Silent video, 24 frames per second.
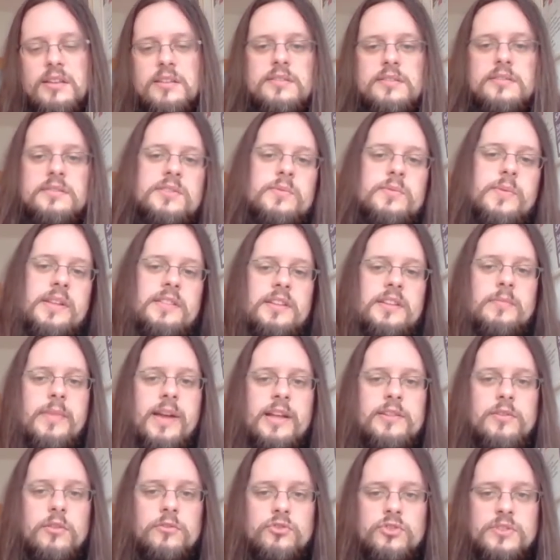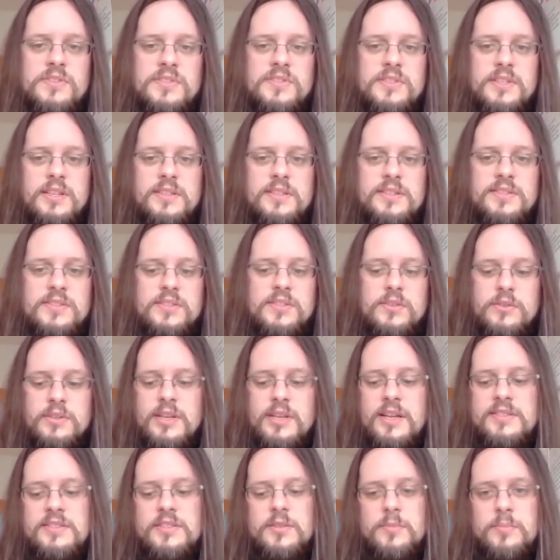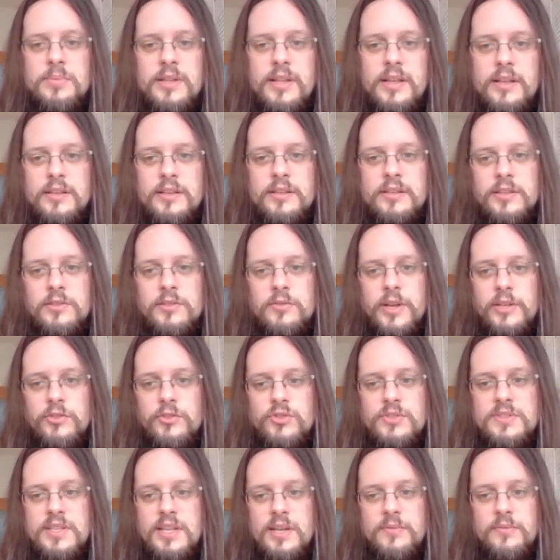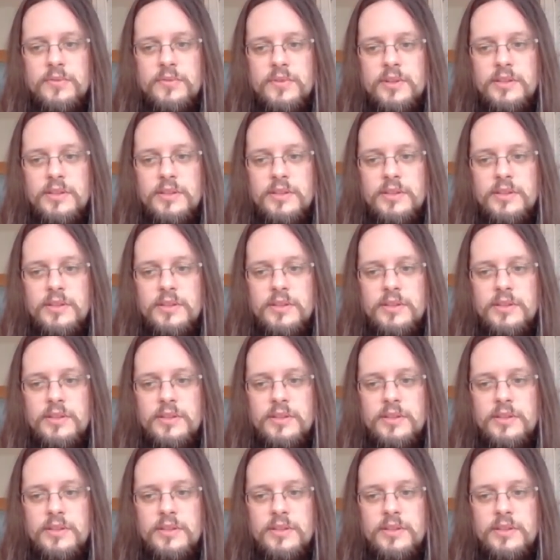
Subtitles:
threatening mate on g6, so he has to play king to h7,